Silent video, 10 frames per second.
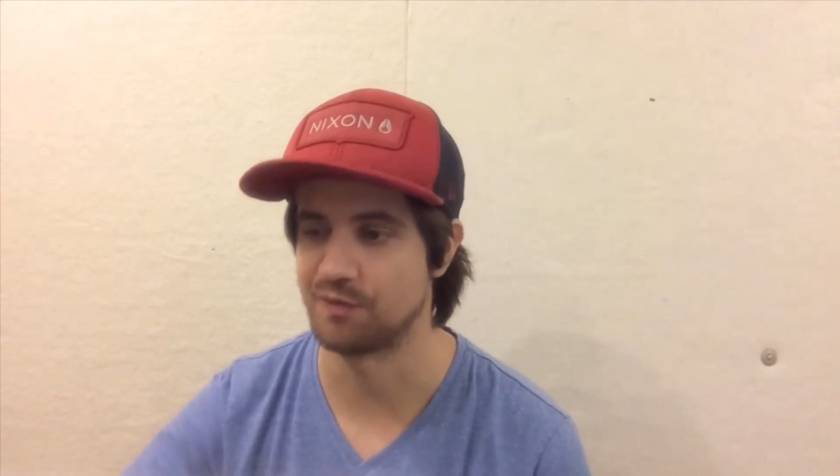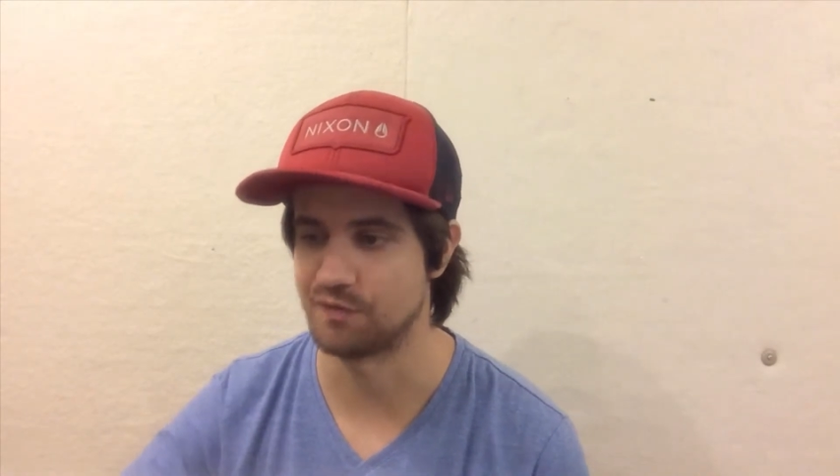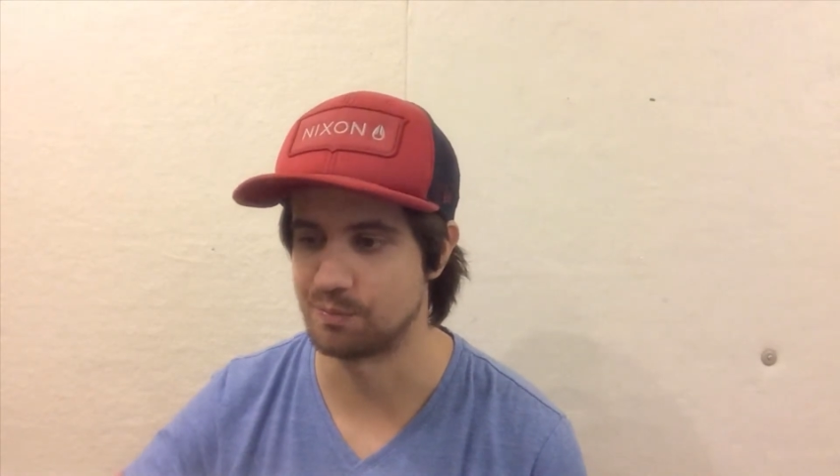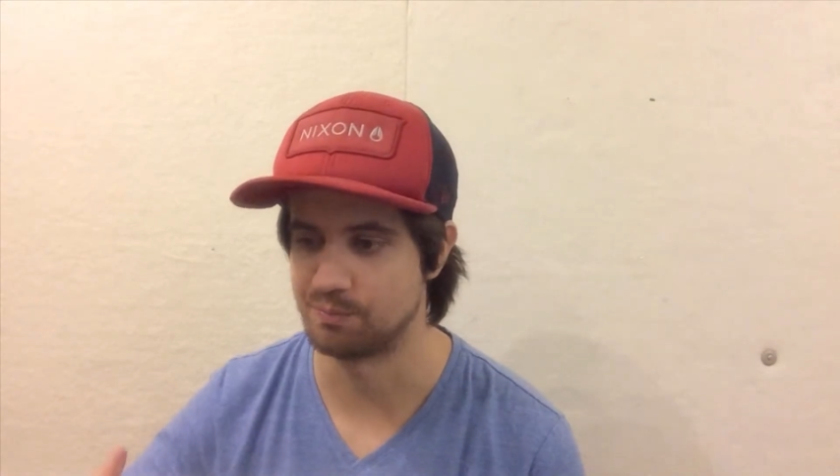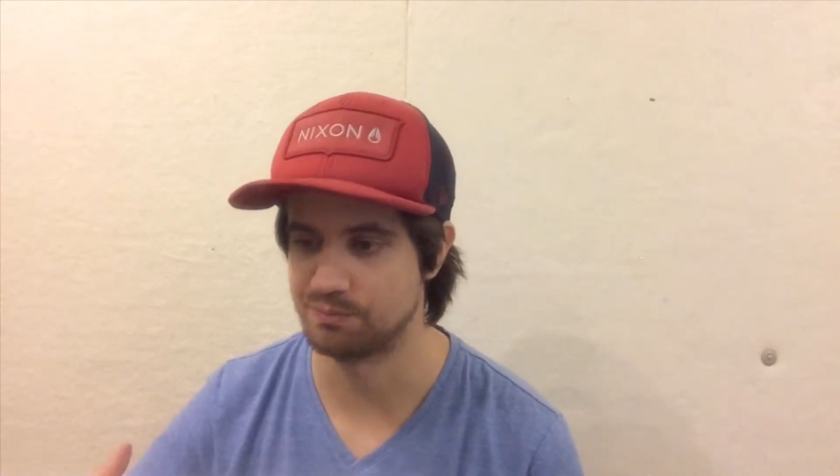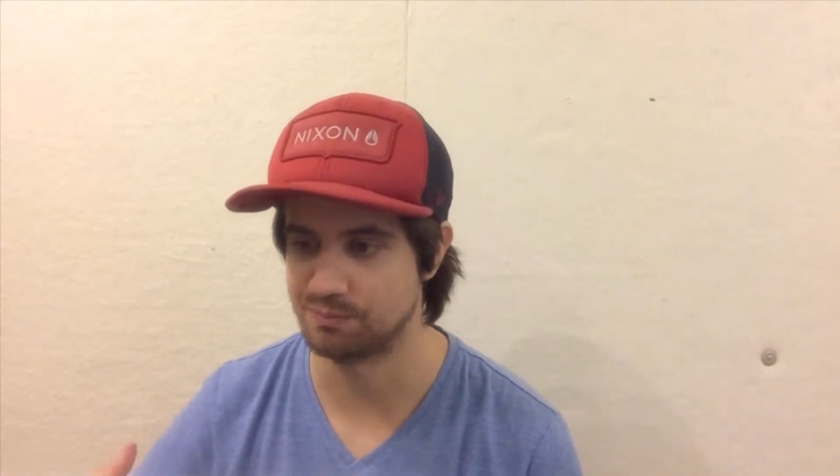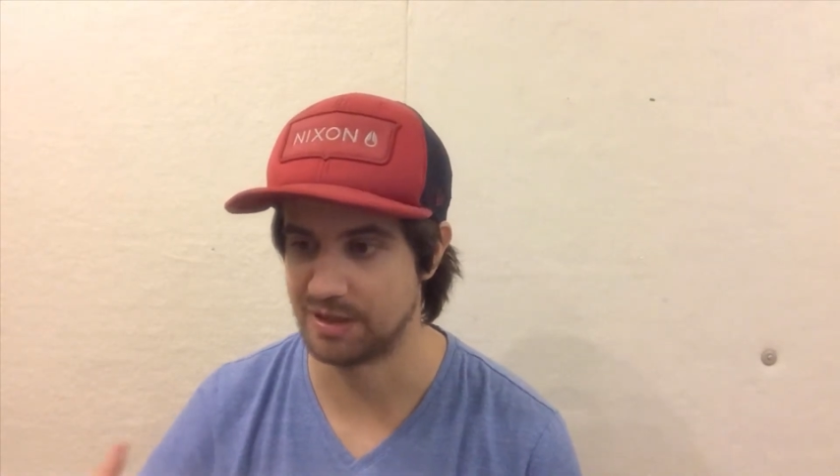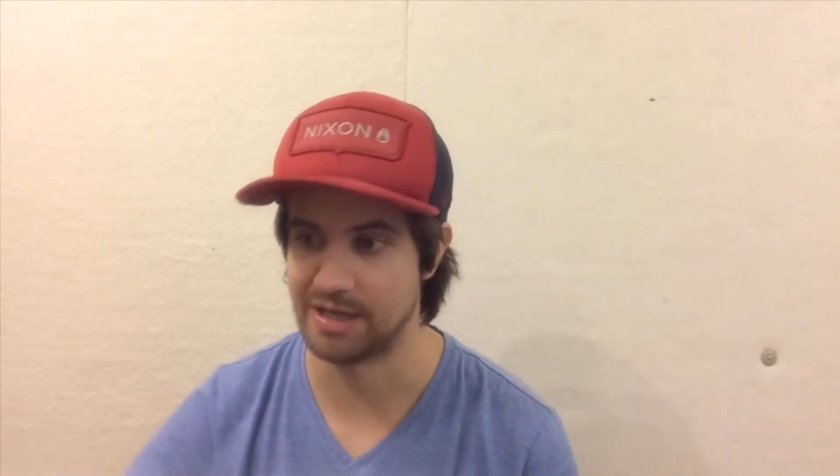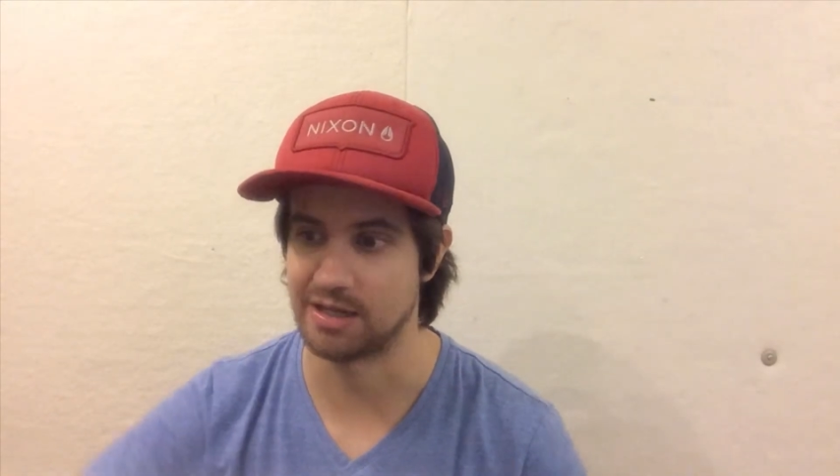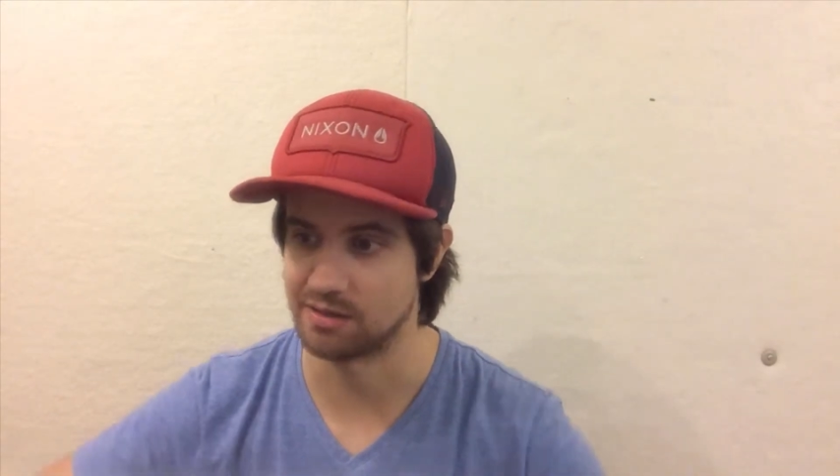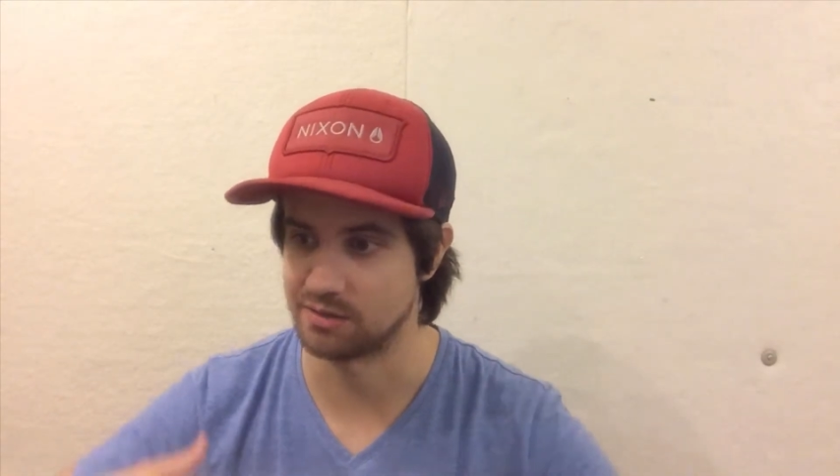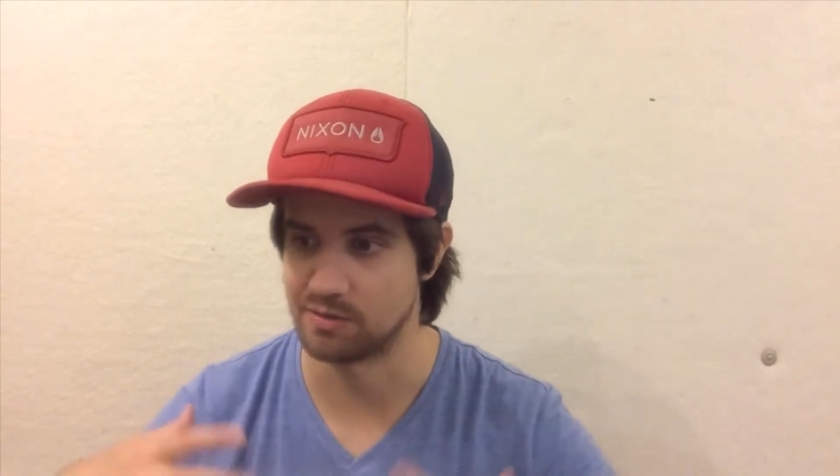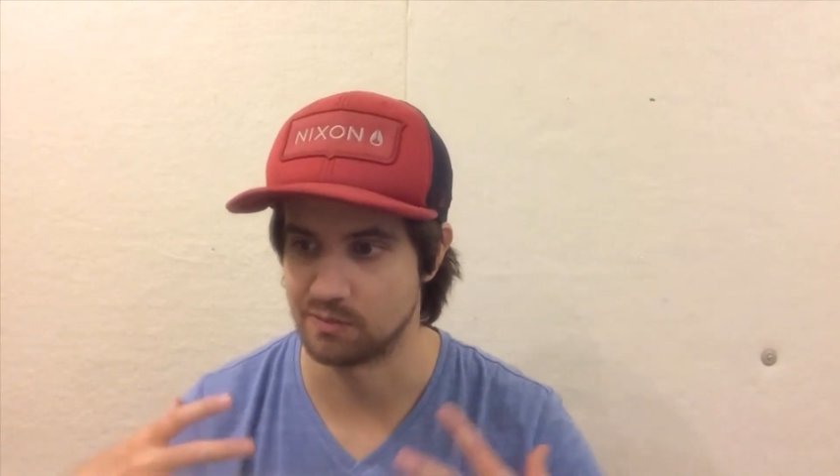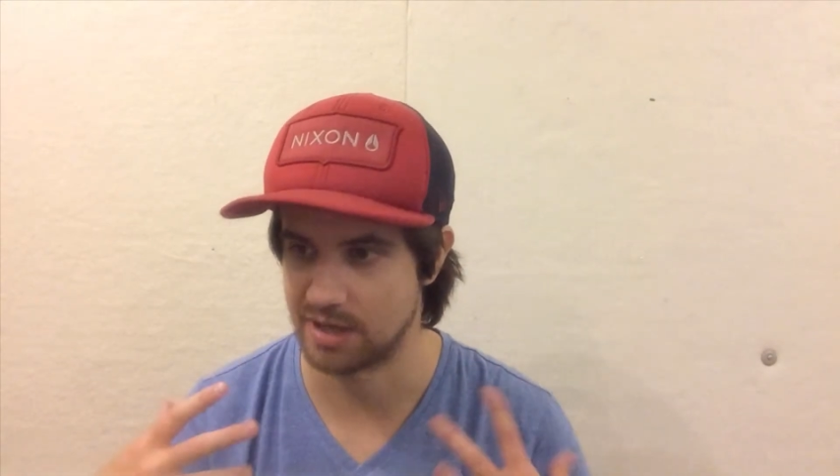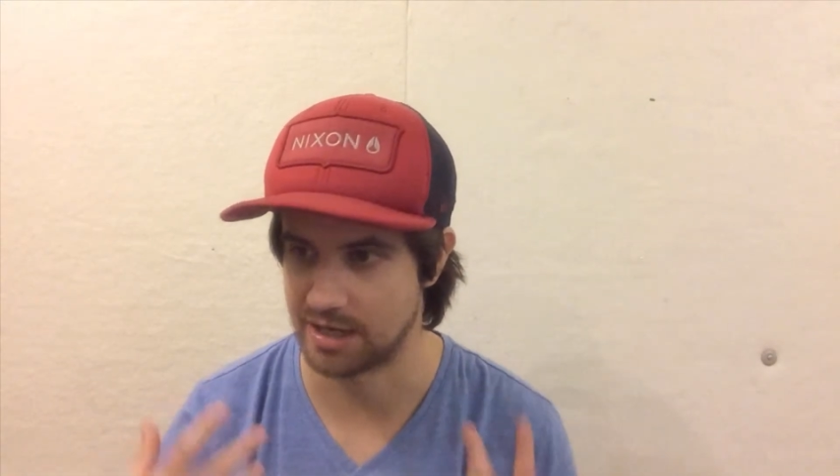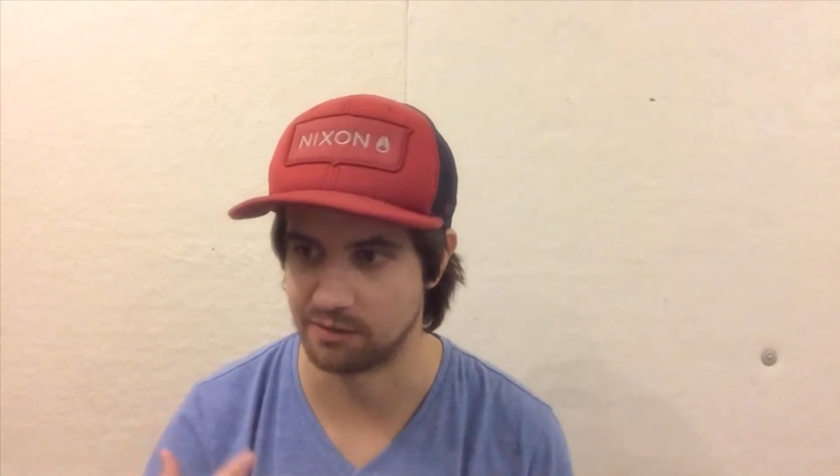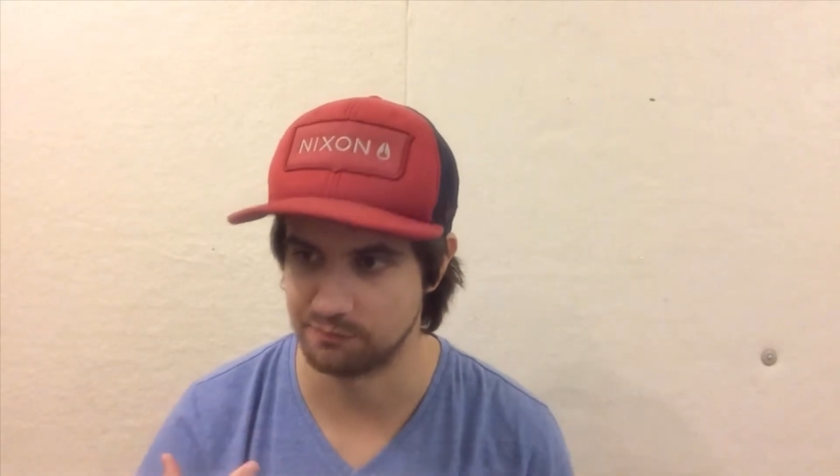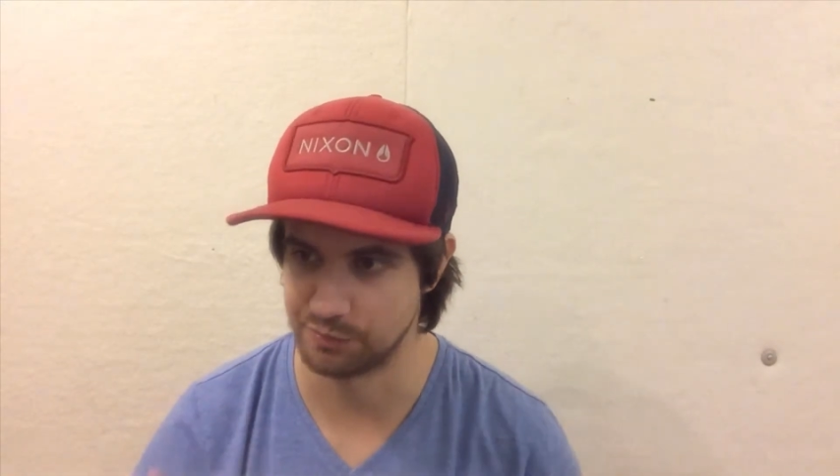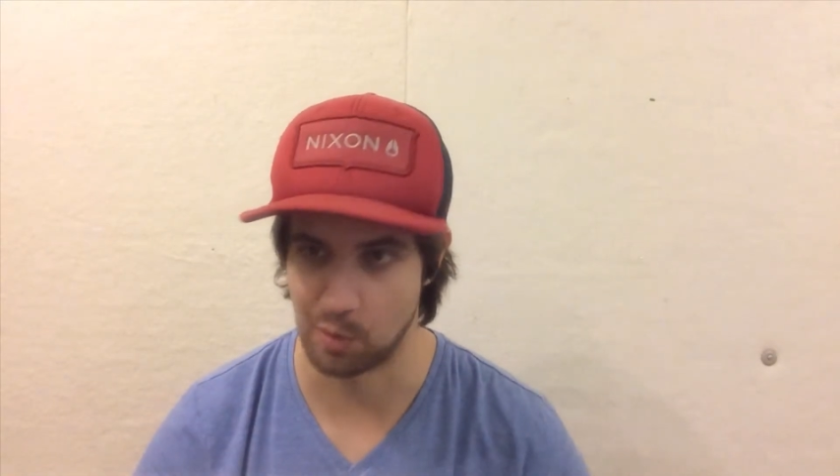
If you're planning on kind of